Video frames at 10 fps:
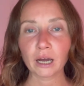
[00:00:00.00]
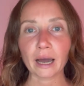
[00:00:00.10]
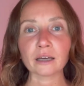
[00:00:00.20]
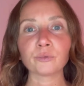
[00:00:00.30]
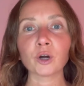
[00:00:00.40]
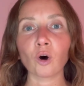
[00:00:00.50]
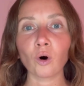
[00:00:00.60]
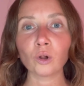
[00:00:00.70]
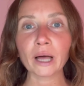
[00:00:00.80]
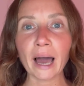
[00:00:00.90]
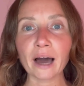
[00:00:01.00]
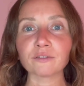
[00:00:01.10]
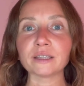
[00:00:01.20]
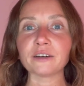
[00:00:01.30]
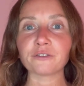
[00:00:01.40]
and we all
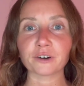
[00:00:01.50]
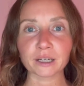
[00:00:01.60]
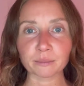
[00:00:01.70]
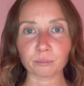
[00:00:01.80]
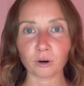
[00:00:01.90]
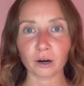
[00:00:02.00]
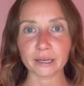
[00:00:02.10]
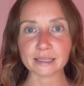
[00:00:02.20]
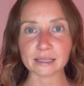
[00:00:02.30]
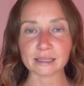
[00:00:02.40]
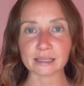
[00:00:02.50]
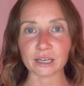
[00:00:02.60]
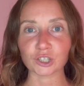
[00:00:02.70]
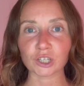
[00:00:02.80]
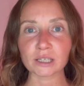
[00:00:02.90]
have different body
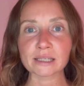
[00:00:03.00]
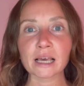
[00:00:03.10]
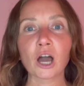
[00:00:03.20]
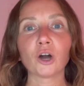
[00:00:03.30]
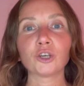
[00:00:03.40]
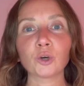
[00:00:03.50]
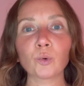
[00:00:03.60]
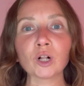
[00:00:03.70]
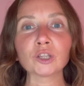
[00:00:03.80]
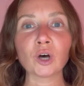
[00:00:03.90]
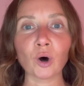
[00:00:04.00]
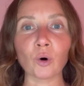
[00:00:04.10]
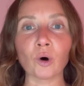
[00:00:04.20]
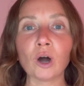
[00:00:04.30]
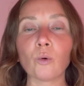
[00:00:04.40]
sensations, you will
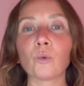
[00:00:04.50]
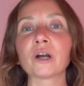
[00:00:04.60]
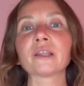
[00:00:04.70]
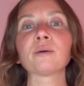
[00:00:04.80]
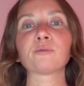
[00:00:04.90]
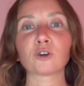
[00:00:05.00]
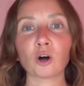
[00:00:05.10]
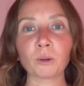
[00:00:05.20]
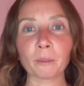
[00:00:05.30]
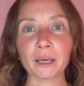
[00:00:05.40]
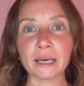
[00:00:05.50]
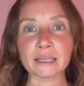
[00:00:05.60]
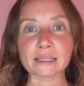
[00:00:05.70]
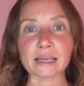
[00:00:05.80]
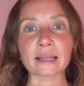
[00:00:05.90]
know where the problem
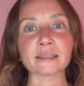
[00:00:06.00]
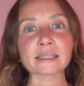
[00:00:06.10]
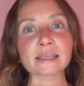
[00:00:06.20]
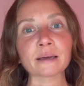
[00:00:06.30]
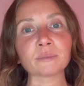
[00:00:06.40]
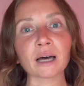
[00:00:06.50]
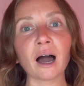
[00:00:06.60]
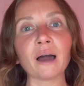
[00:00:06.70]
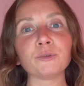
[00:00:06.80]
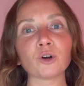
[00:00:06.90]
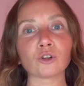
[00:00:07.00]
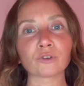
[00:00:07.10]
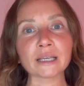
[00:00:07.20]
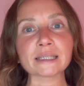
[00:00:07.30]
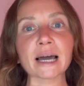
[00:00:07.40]
is. At the same time, you're
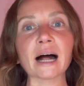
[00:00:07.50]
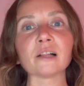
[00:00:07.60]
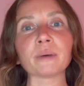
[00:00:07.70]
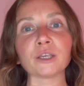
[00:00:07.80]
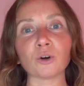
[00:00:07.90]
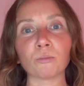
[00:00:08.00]
already helping your